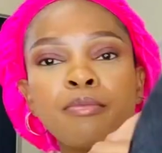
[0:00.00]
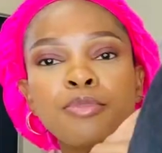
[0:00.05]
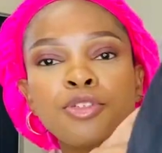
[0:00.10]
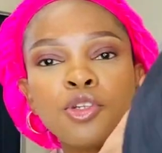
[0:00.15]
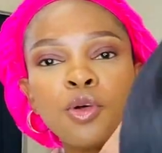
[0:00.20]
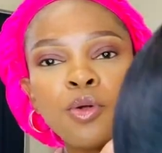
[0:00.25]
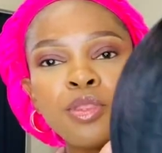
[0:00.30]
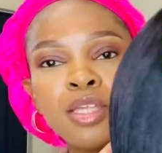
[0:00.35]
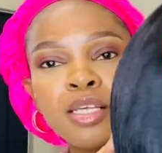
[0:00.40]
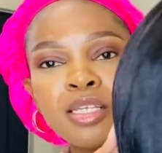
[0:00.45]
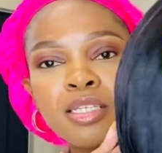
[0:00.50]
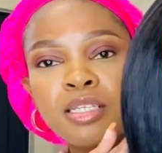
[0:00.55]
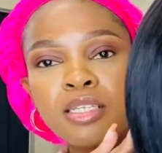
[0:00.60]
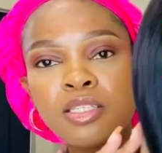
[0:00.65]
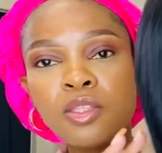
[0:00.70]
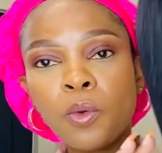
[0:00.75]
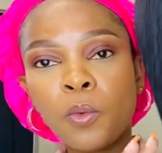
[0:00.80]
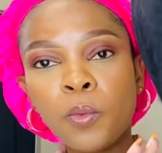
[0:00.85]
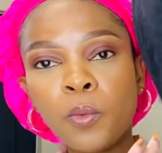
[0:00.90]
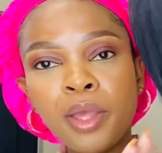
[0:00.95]
So this is
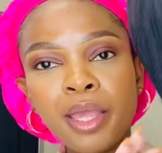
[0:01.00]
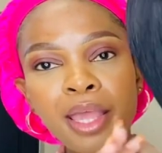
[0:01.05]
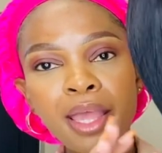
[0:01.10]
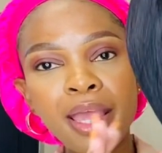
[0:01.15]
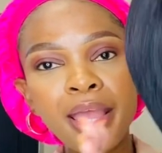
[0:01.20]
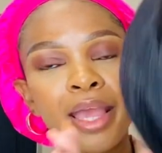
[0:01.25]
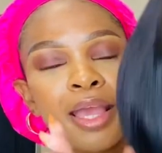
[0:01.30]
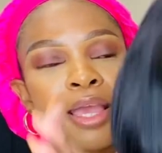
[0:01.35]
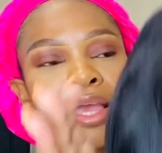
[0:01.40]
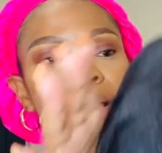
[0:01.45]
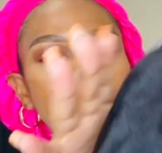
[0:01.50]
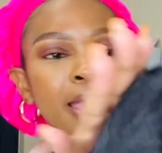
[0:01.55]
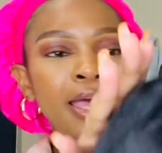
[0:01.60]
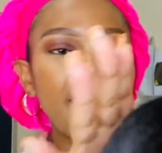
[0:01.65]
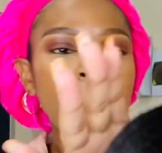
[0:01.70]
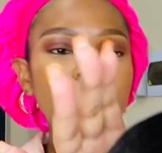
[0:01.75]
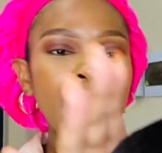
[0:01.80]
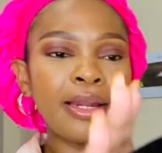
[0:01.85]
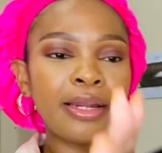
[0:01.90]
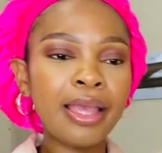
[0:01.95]
the wig.
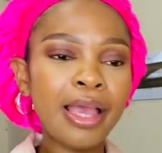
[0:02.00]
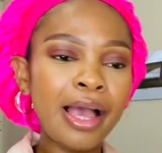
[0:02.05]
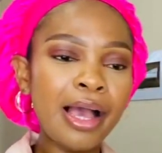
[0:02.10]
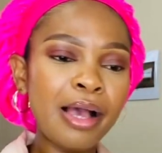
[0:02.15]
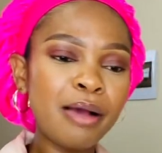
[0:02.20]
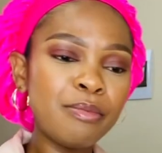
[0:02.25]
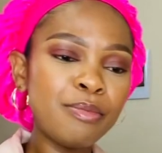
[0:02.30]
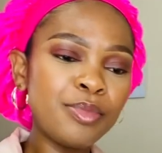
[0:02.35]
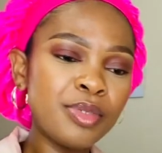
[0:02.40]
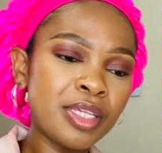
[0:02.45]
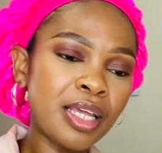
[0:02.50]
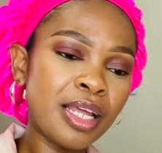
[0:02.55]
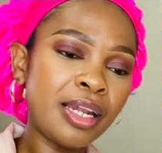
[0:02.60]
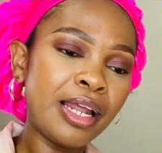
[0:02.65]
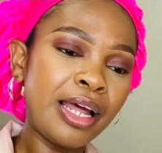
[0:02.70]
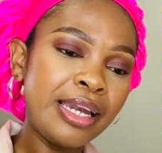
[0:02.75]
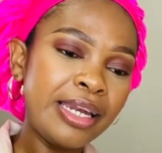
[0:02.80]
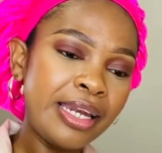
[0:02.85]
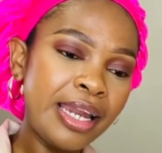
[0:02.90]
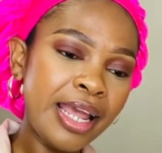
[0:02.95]
It comes in
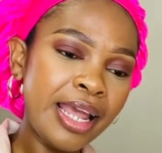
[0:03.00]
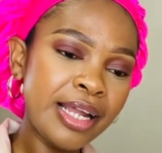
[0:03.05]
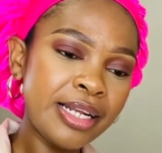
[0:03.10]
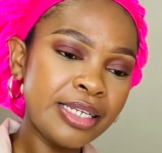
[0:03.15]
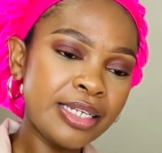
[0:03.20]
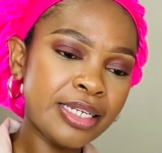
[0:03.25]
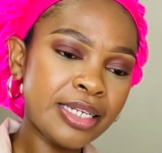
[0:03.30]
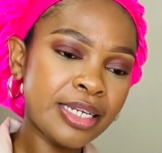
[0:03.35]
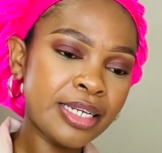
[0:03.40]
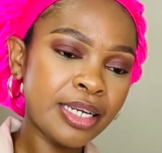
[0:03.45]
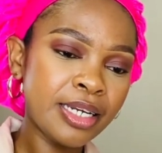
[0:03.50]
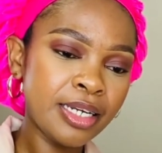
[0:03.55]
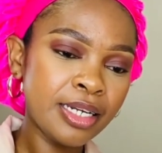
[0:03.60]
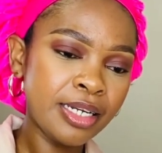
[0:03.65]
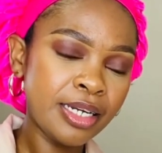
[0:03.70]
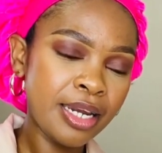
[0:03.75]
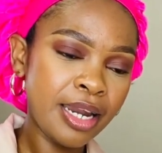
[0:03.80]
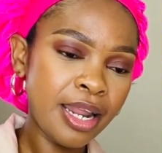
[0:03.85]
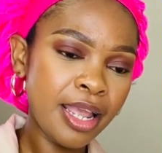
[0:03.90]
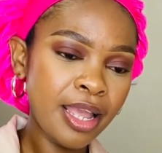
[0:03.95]
a net.
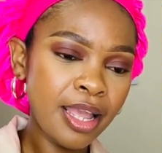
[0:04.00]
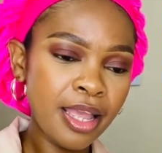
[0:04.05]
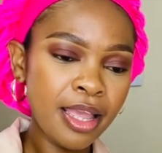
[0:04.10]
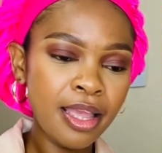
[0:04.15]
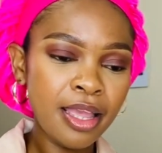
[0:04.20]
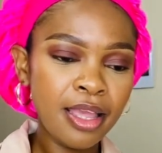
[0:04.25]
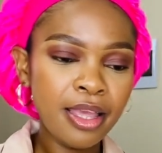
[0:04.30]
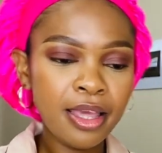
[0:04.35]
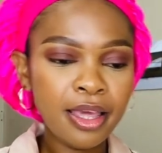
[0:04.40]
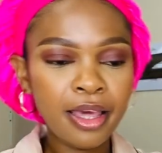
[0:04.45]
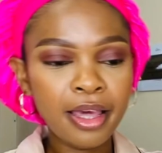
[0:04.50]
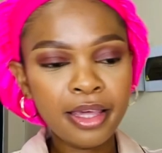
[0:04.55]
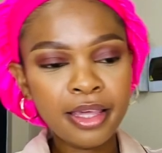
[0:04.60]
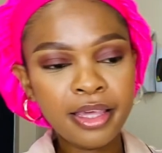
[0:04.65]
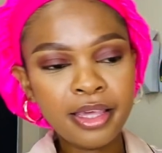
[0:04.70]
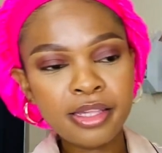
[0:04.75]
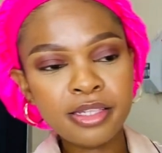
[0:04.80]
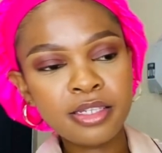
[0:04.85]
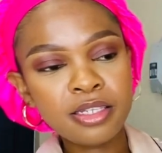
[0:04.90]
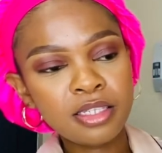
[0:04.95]
Ne? I
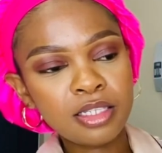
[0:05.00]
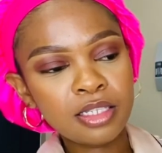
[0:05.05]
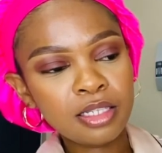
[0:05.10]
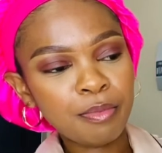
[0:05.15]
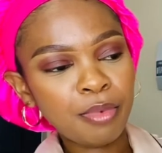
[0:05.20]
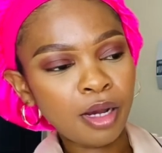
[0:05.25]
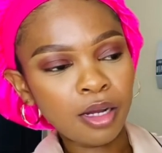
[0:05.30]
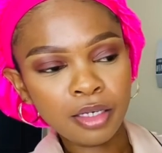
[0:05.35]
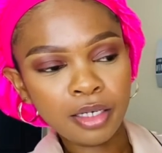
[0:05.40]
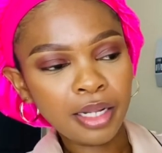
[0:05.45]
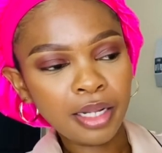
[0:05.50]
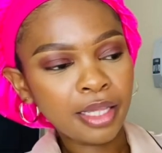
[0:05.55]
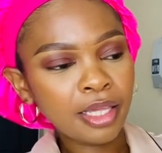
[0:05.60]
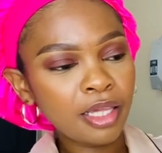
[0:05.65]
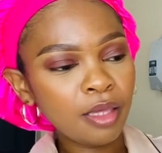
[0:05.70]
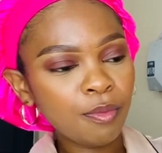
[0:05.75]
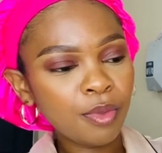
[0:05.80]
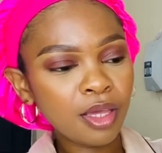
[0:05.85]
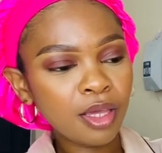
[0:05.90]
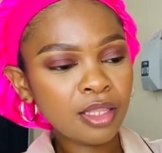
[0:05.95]
guess it's about like
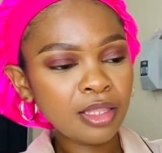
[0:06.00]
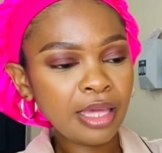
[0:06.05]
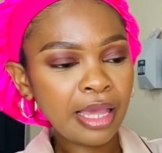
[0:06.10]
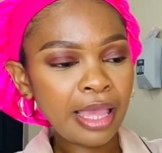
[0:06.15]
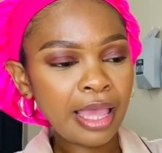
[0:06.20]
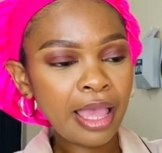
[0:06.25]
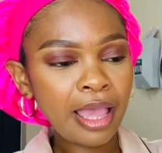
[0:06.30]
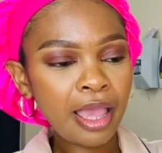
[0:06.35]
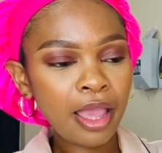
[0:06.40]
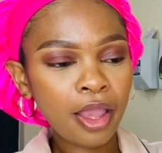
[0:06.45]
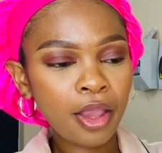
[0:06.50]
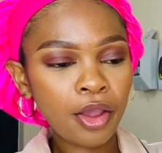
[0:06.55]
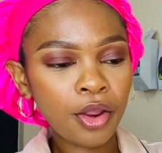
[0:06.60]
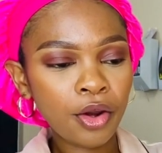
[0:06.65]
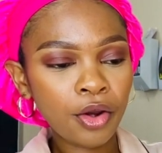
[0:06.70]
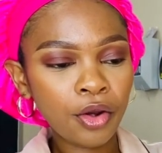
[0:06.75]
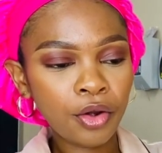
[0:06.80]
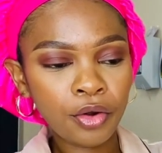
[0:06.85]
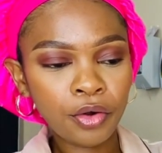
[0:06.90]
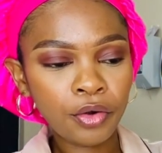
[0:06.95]
keeping the
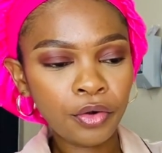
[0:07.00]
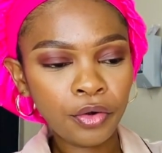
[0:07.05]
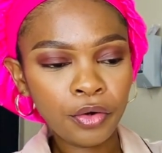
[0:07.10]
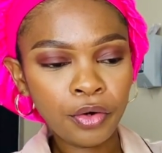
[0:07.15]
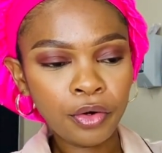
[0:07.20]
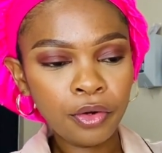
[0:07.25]
hair